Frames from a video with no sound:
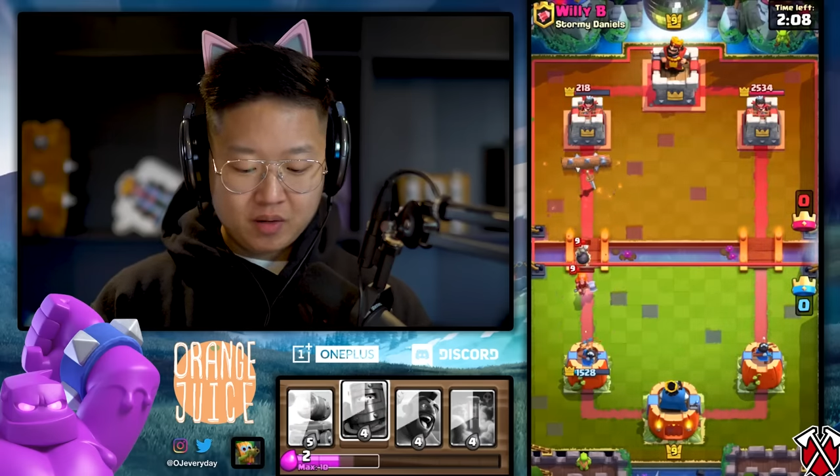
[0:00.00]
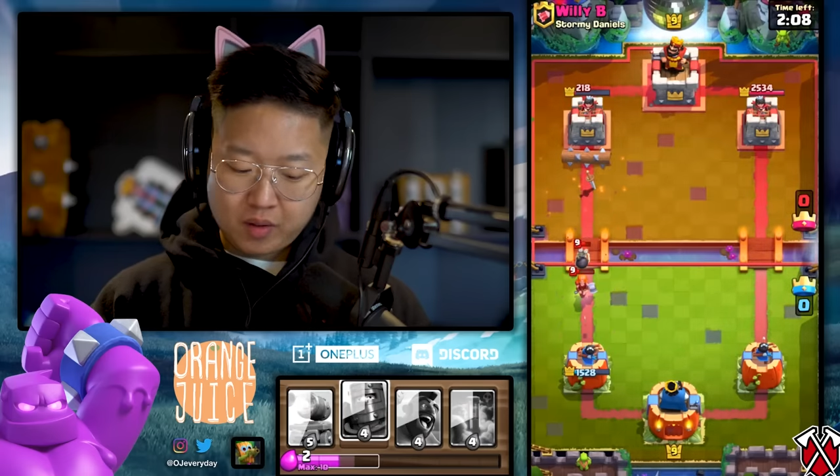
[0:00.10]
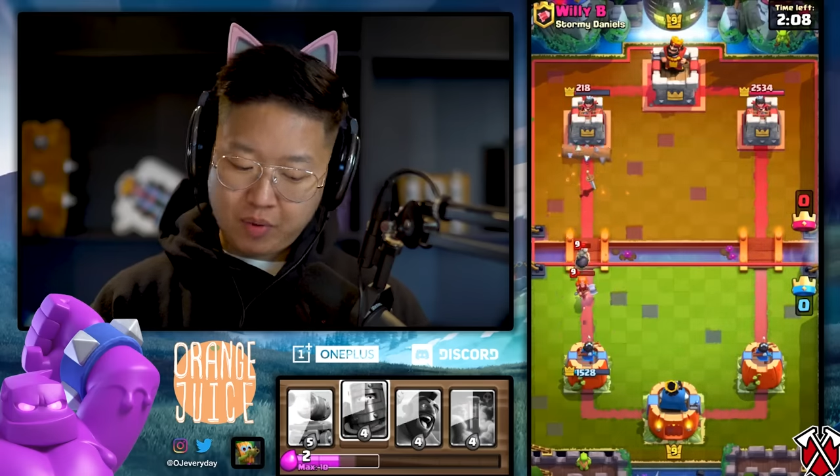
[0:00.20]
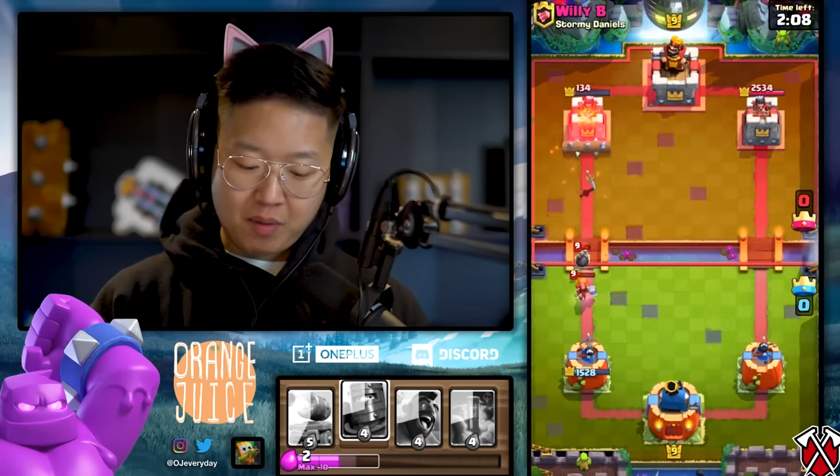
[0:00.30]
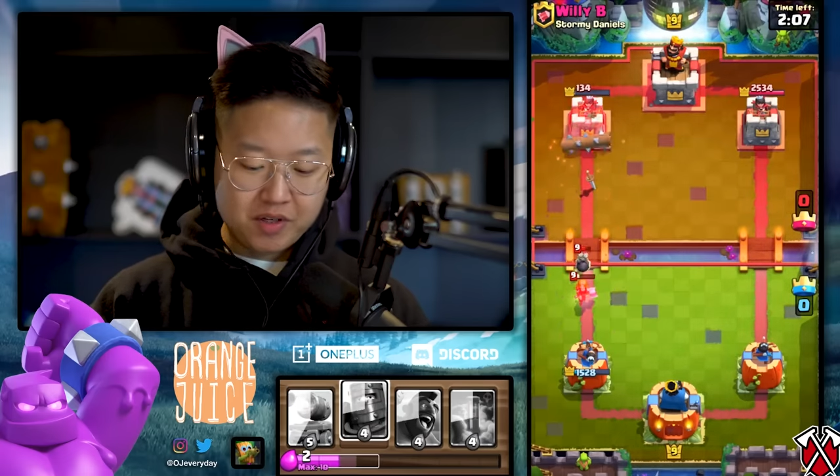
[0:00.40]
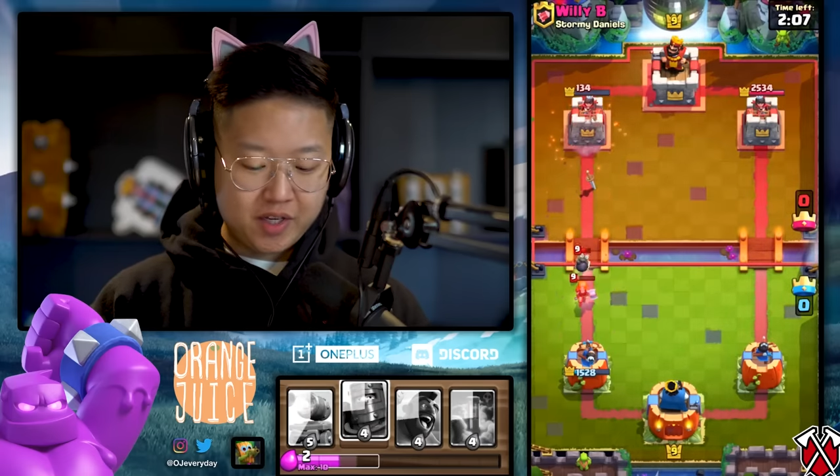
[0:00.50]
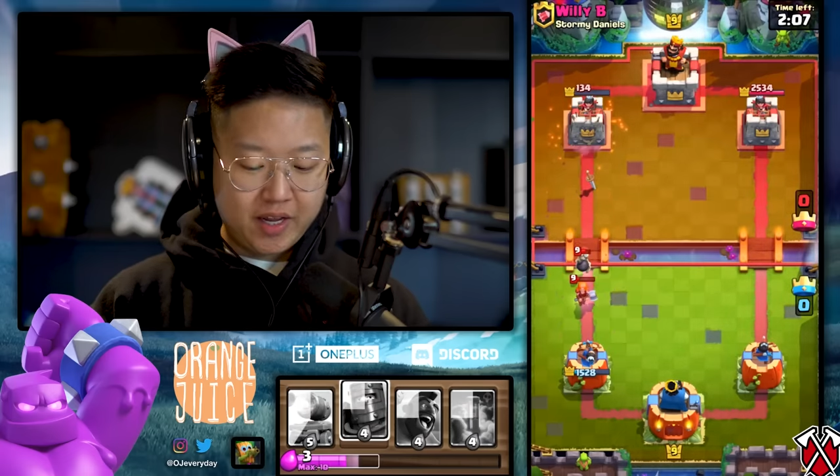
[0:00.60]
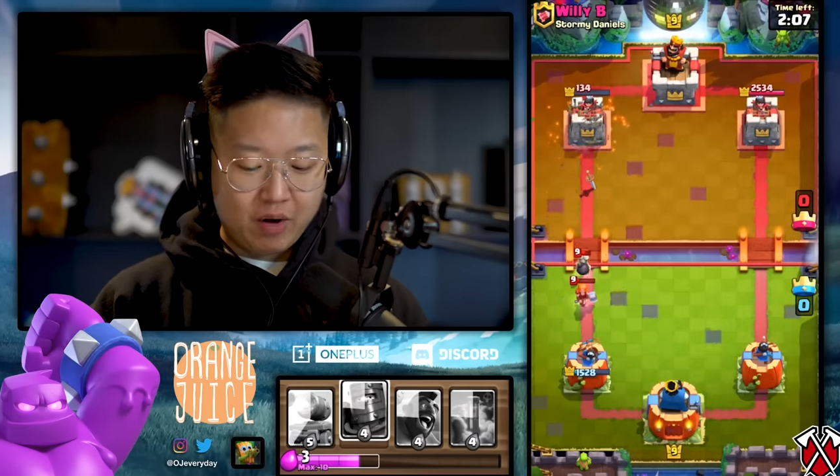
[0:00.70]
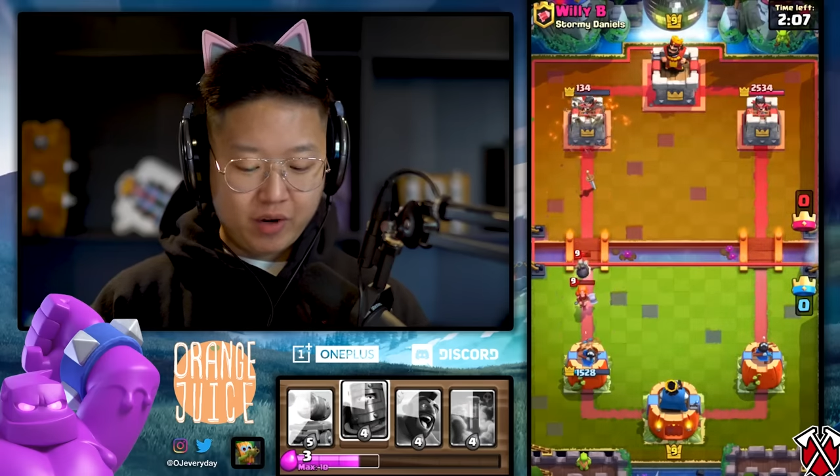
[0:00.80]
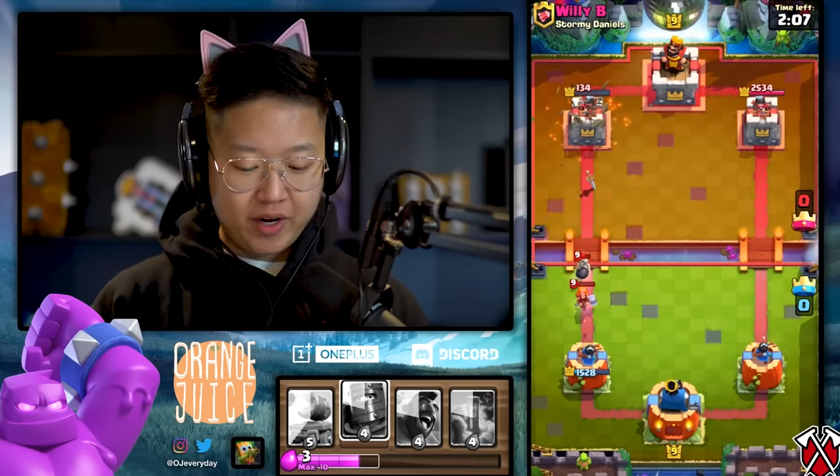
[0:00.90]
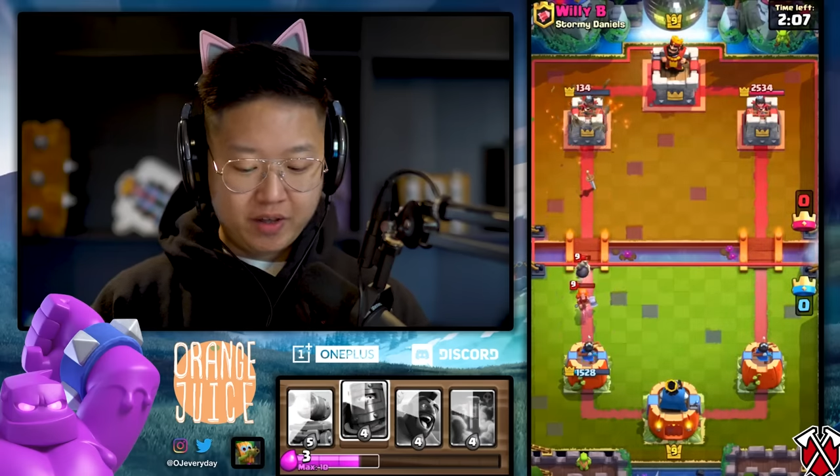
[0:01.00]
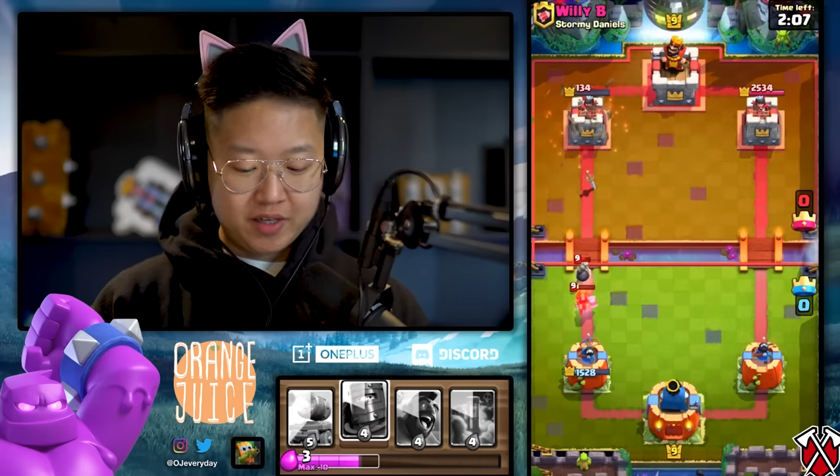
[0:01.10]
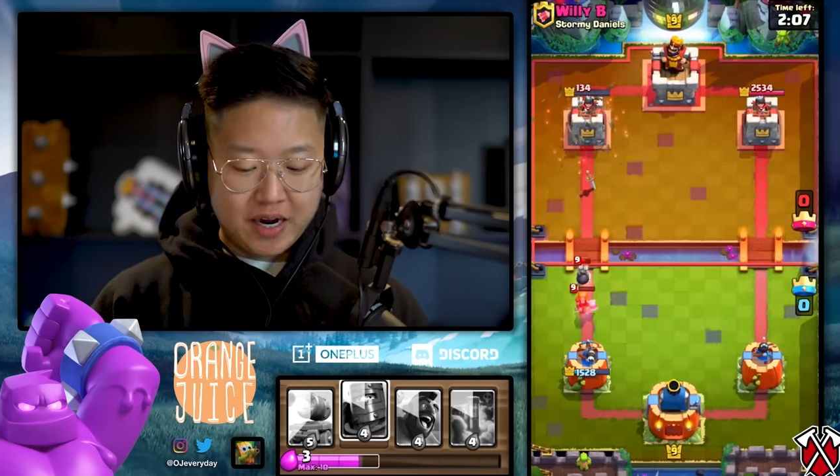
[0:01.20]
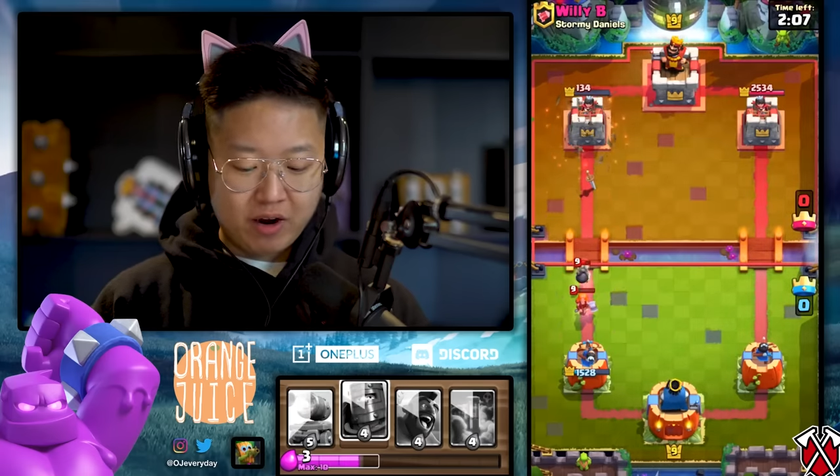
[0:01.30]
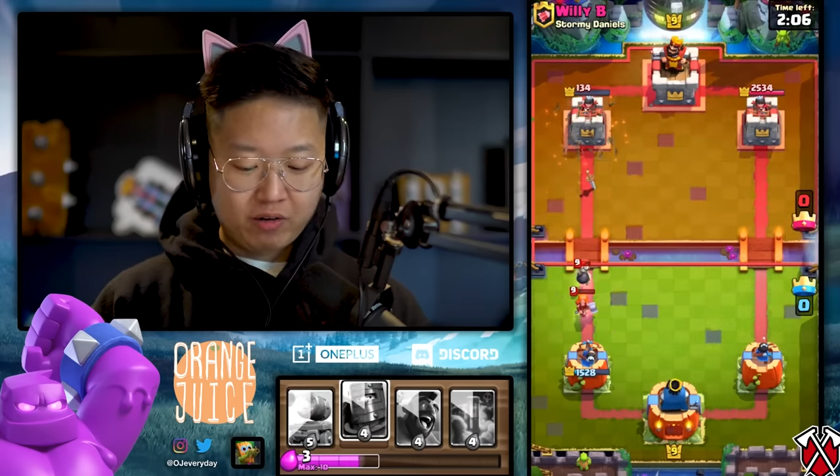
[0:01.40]
The bomber's gonna get one hit on the
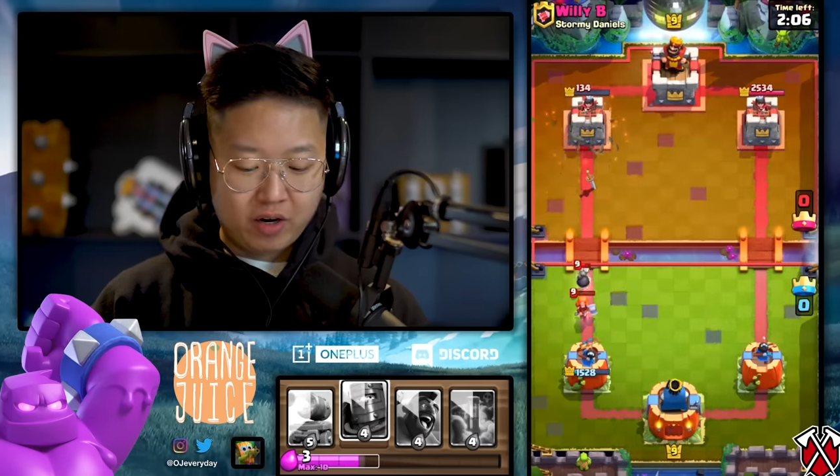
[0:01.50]
tower